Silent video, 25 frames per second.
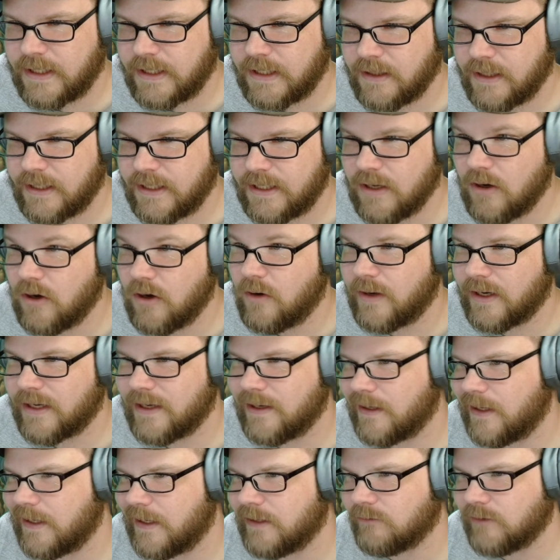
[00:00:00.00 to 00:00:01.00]
I
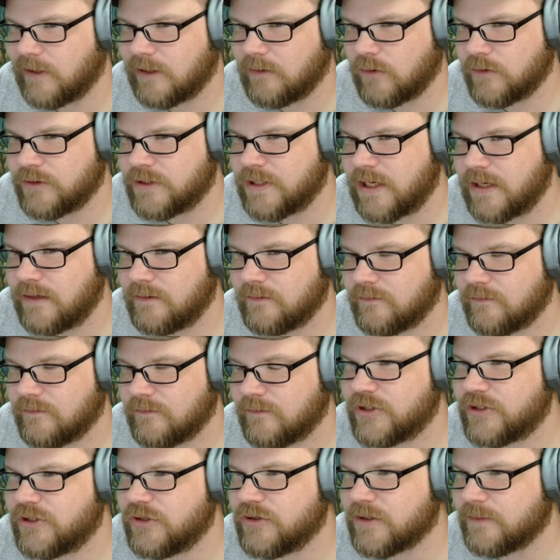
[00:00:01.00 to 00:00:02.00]
can rotate. We'll
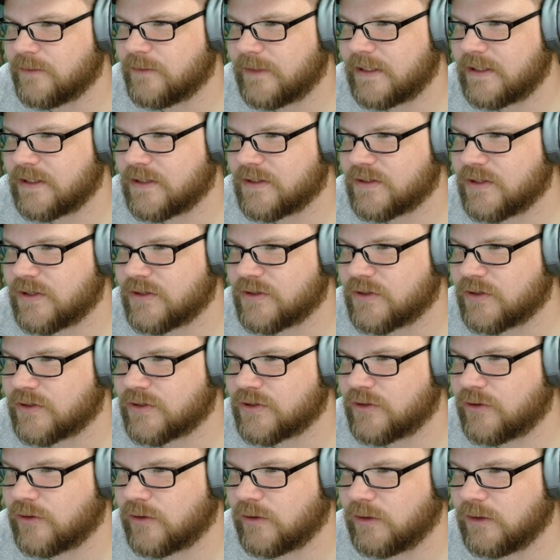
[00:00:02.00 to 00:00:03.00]
just do something like this. This is our
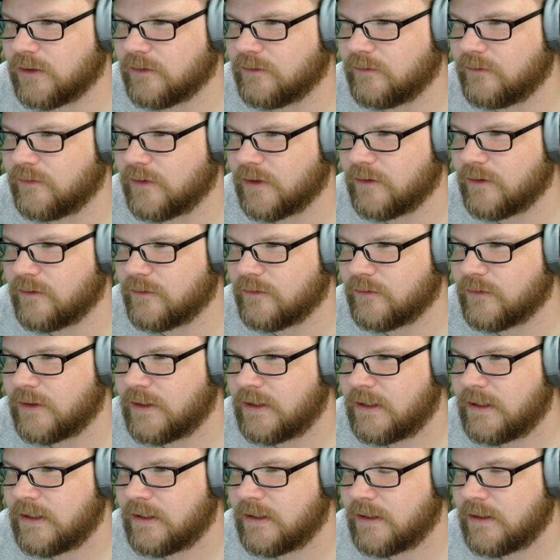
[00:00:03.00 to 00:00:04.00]
circle of
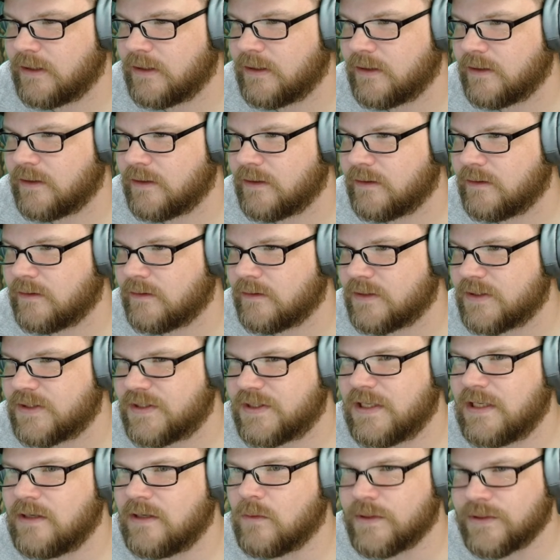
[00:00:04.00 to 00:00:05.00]

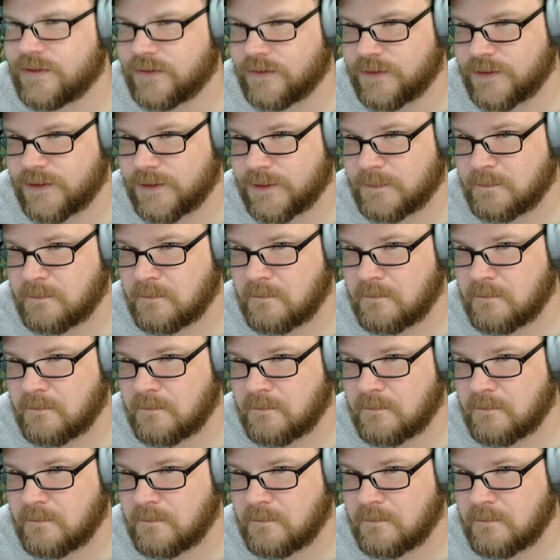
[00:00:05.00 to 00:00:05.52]
sea wizards.